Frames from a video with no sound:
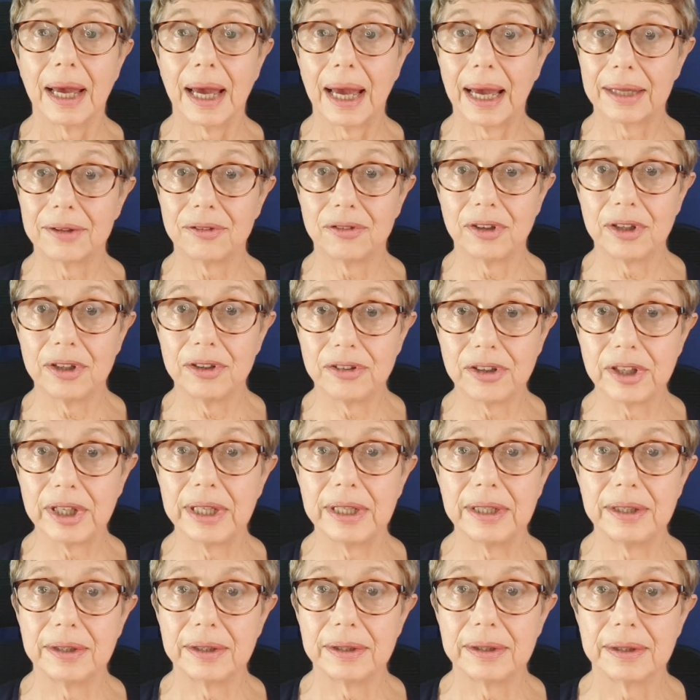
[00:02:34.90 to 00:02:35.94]
And
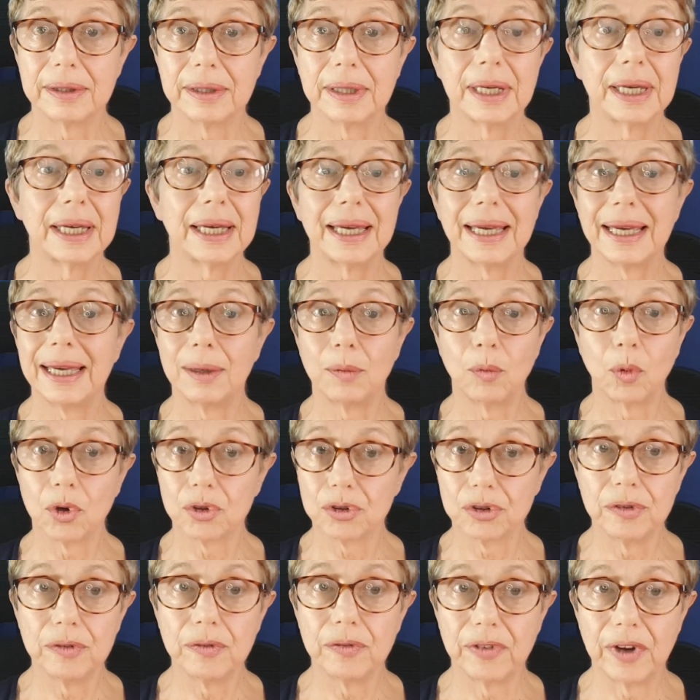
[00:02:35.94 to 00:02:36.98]
indeed, it
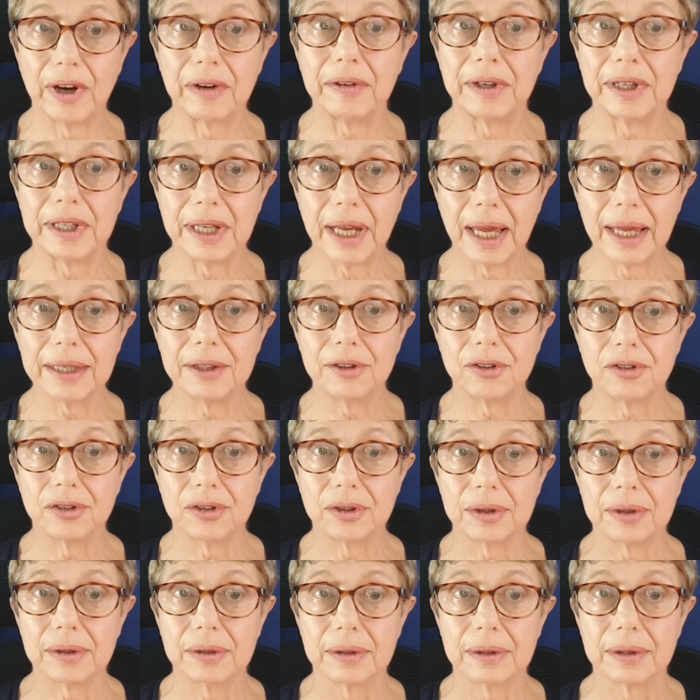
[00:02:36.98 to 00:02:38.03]
wasn't very
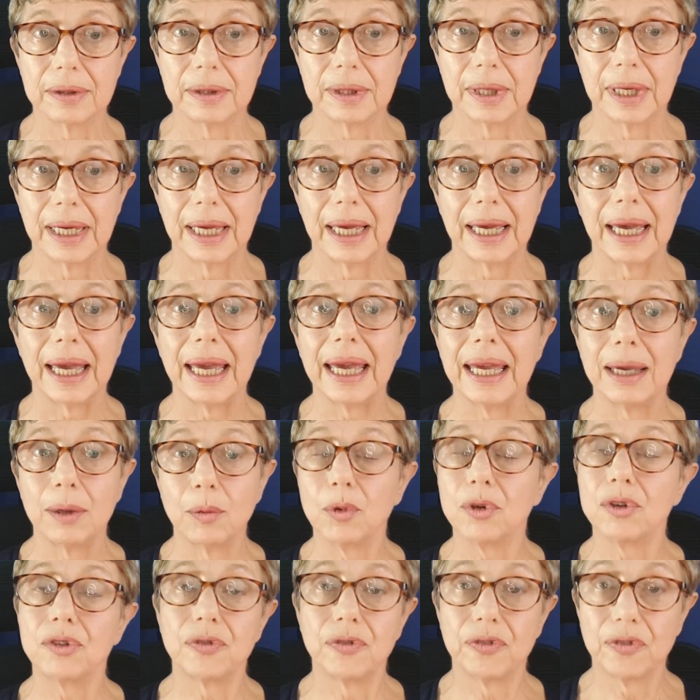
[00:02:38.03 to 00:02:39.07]
nice. It
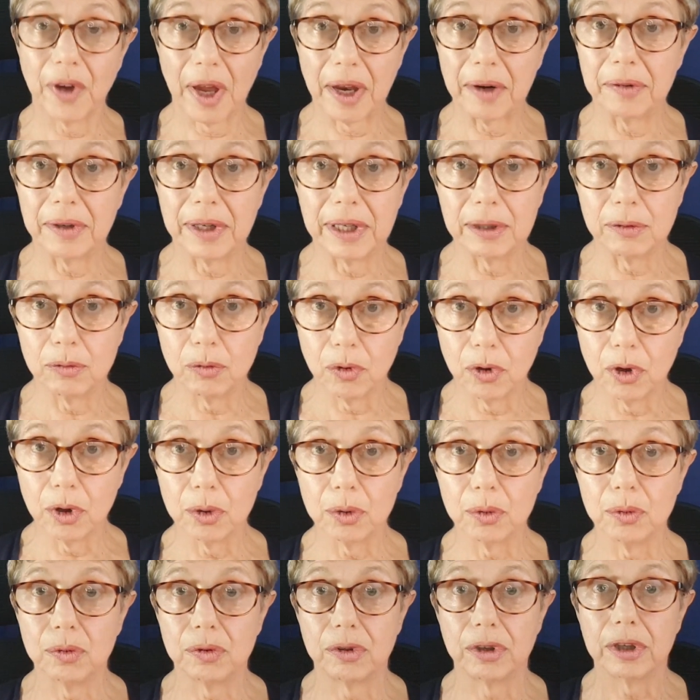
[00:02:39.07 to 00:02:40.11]
was very
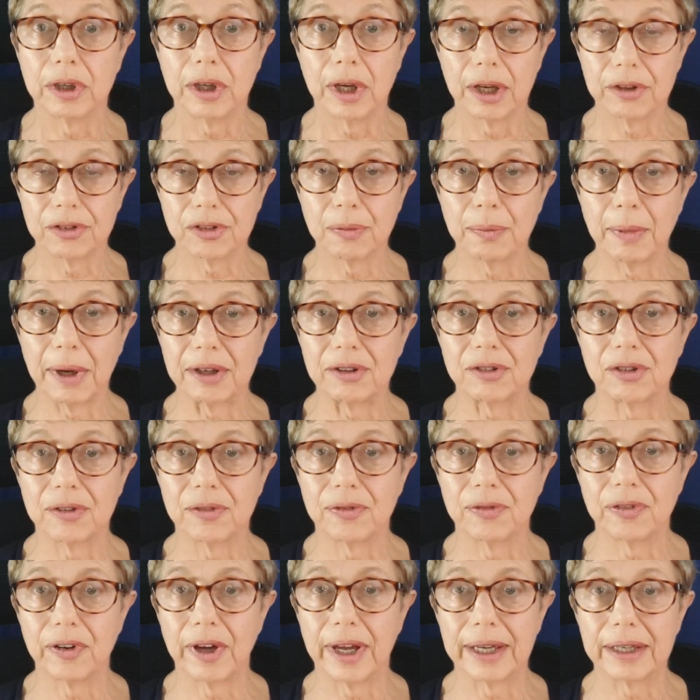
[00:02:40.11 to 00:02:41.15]
rude, as a matter
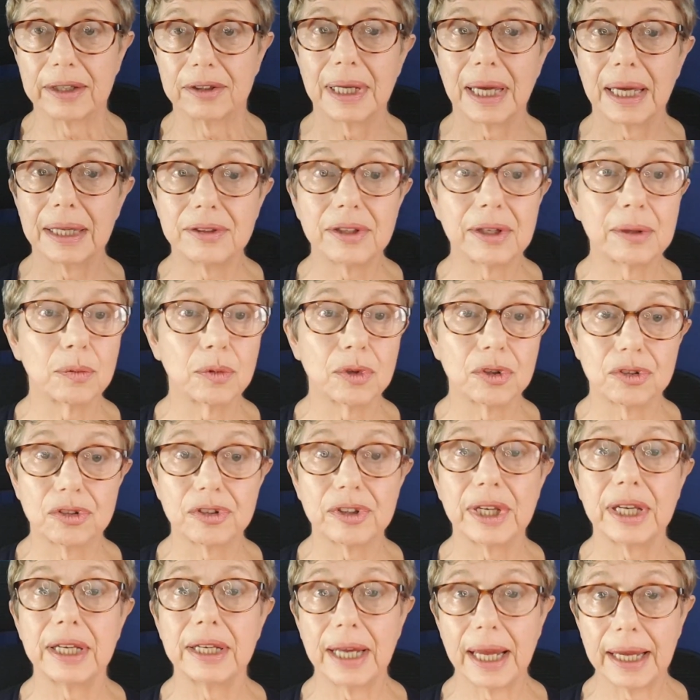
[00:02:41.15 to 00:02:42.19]
of fact, and it
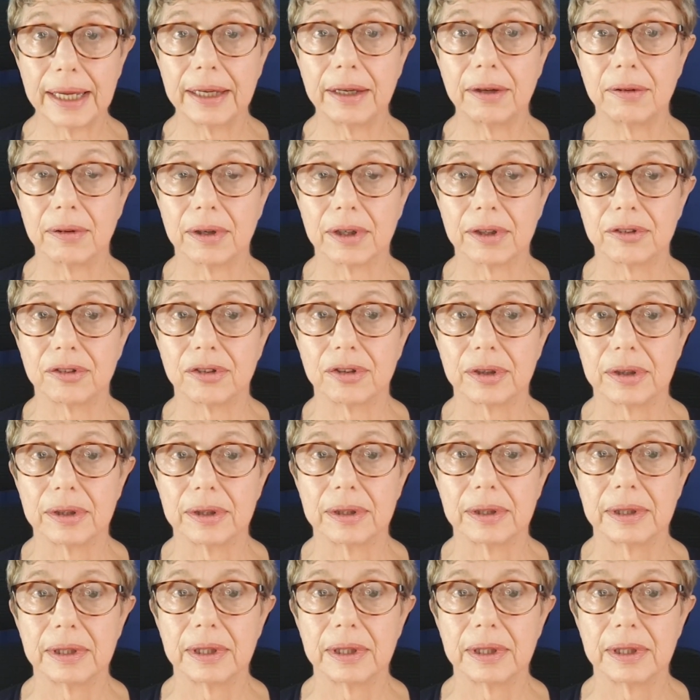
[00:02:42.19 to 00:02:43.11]
was inaccurate,